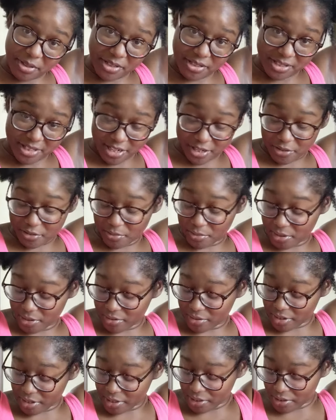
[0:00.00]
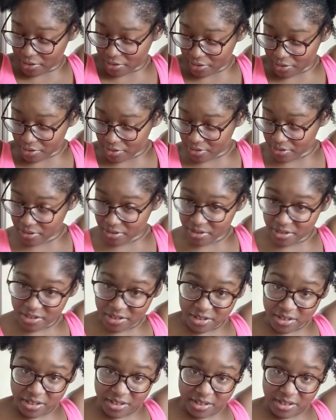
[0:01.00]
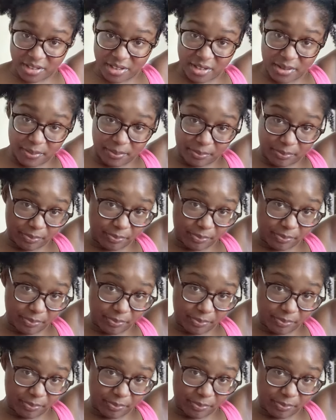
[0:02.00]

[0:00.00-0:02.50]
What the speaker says: but it's not going to be great either. Okay.